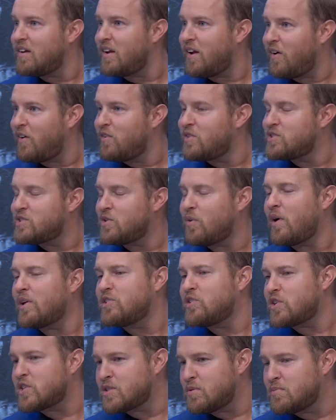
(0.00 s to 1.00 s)
You know, so I
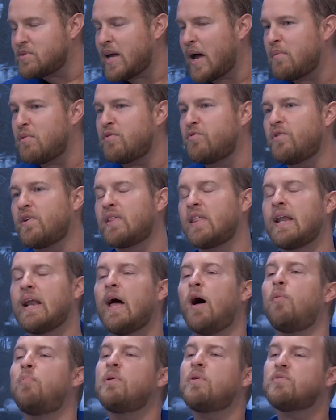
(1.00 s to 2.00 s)
took some time to figure that
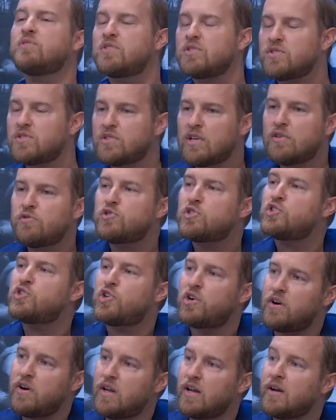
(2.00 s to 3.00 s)
out, but it was a
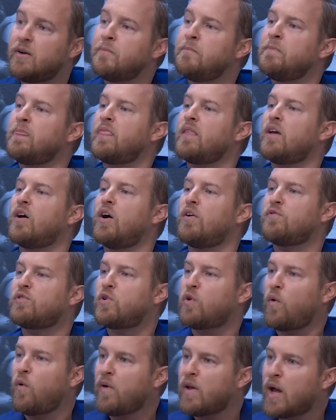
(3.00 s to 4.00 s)
journey of
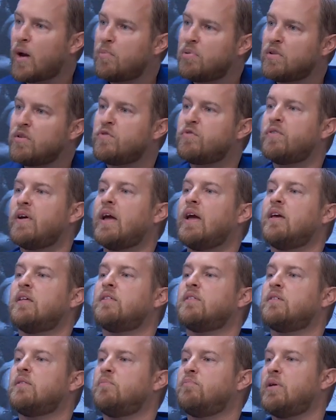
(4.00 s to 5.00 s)
growing up in the
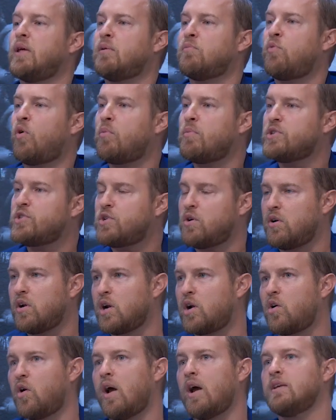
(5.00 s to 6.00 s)
faith, being more mature
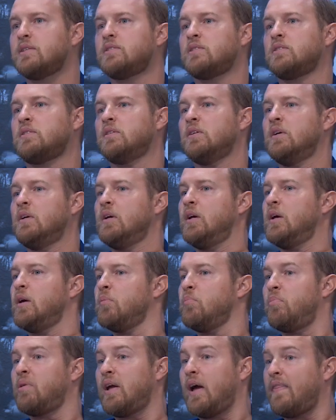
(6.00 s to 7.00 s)
in Christ.
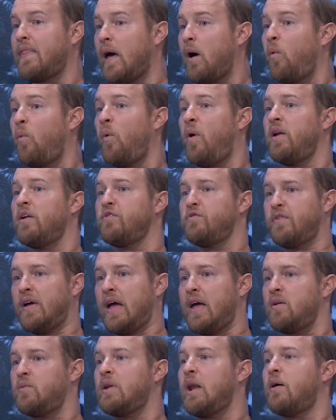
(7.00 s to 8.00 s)
But yeah, that one
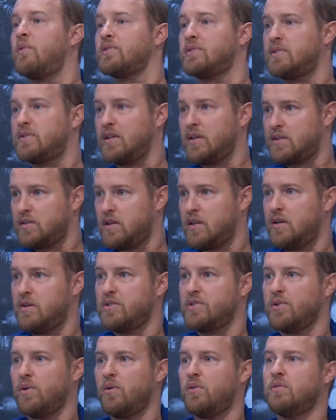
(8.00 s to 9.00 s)
event when I was 16
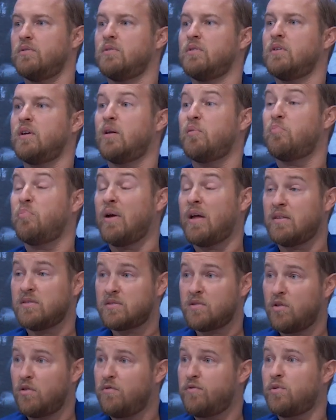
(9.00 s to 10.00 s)
years old in
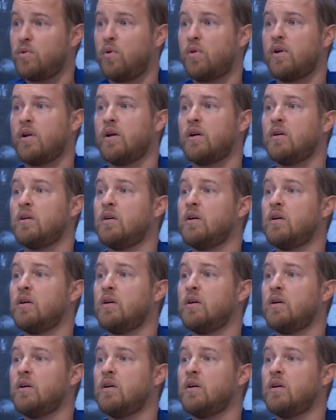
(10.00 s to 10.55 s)
Pensacola, Florida,